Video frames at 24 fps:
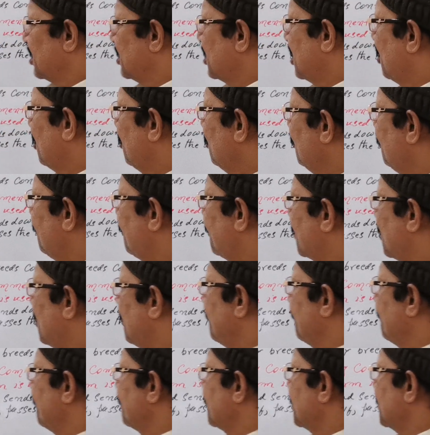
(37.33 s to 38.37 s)
Now
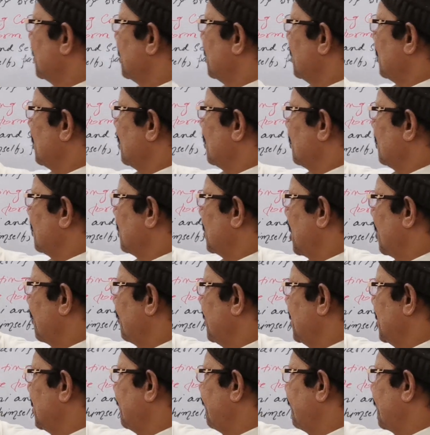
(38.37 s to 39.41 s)
from
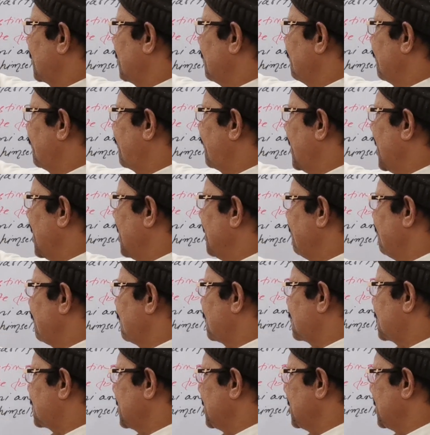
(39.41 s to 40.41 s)
5,